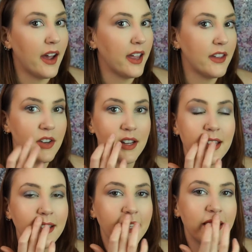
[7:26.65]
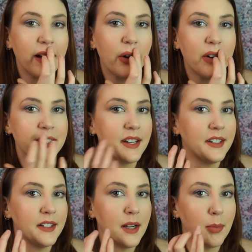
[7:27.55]
Even in like the areas that I
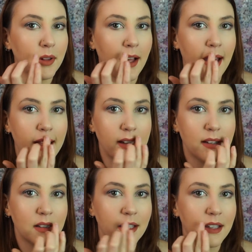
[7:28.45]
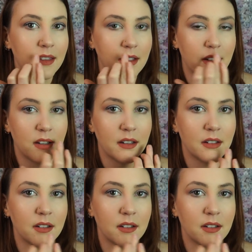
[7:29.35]
didn't apply, like the